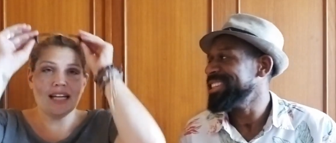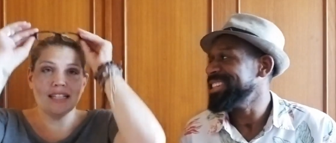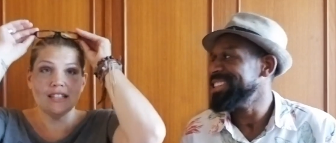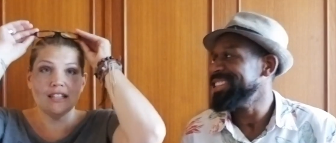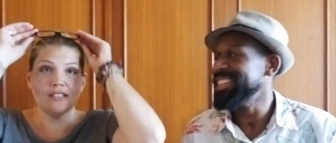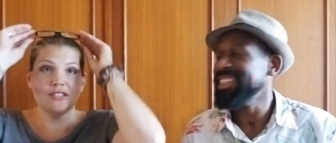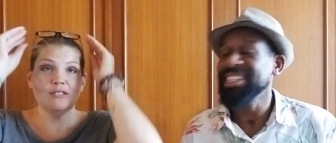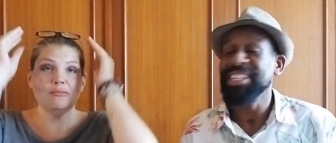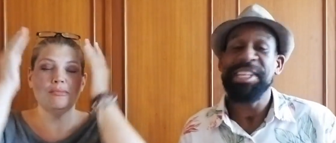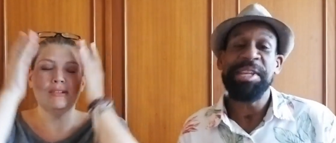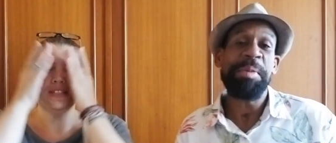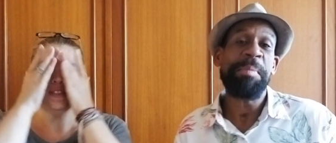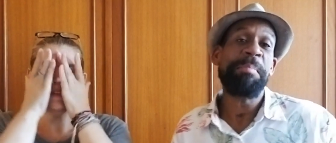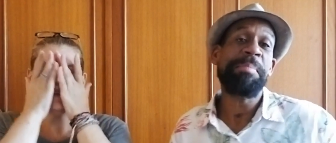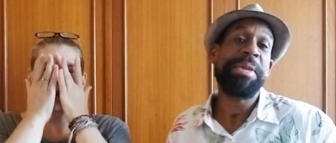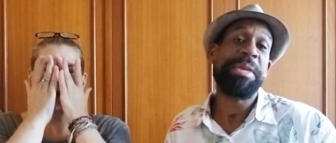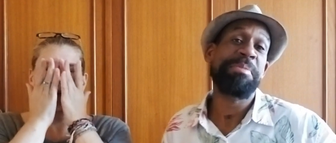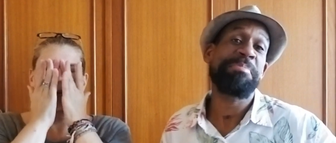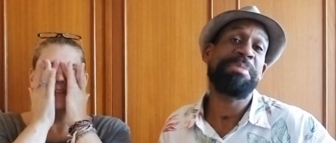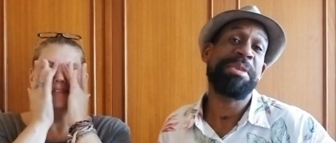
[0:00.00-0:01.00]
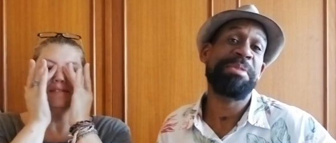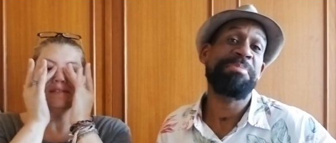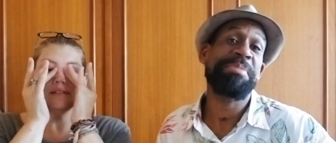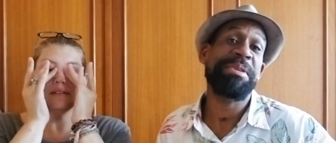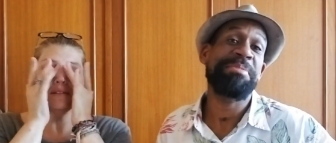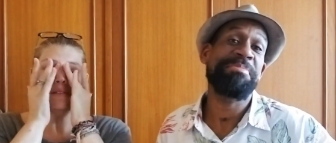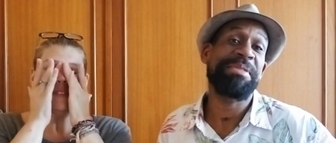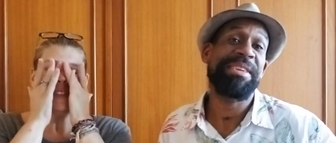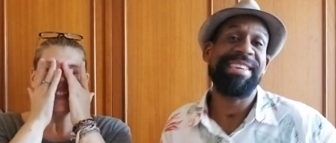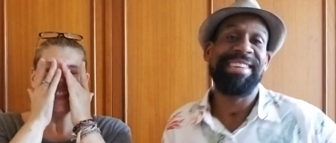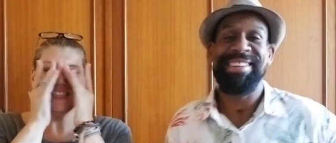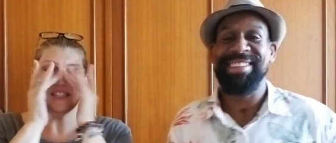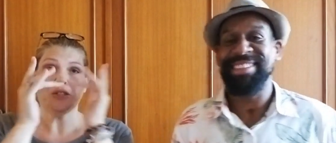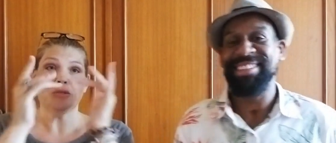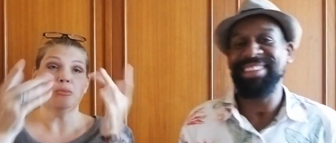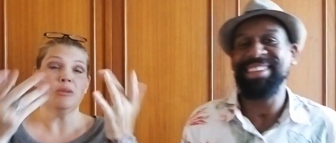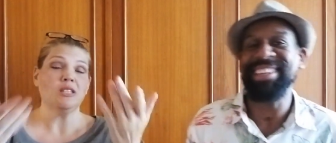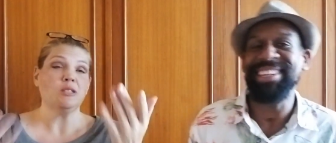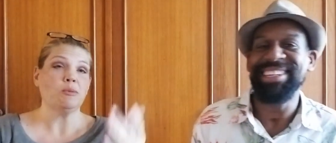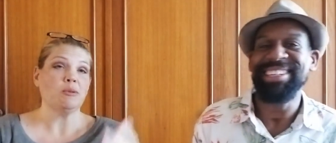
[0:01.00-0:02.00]
Speaker 1: talk too much in the last one. Well, not too
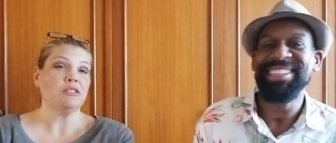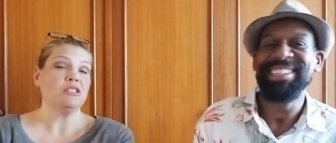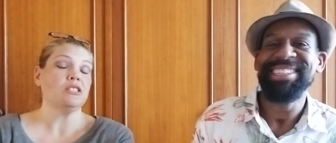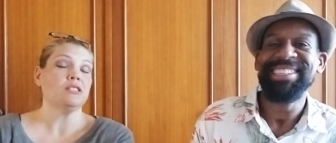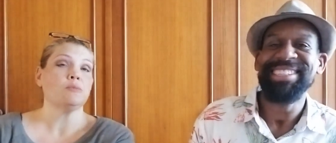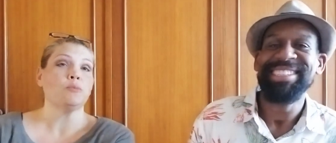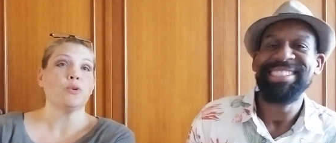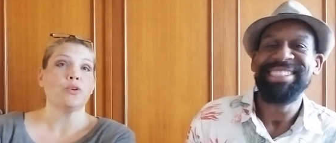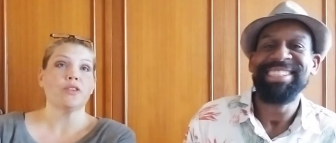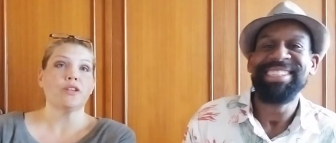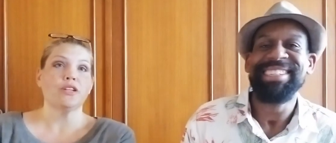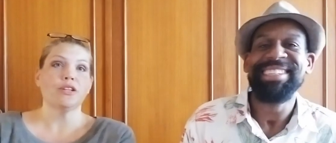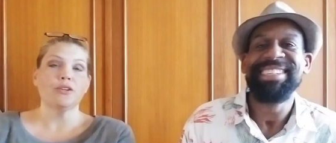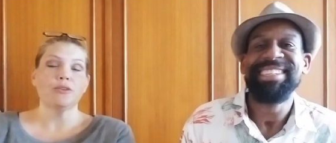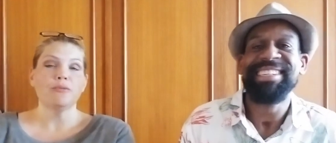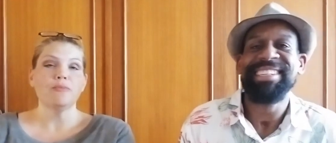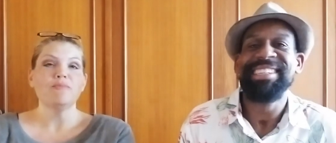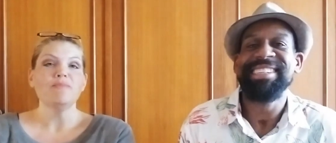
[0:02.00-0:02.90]
much, but just more than you.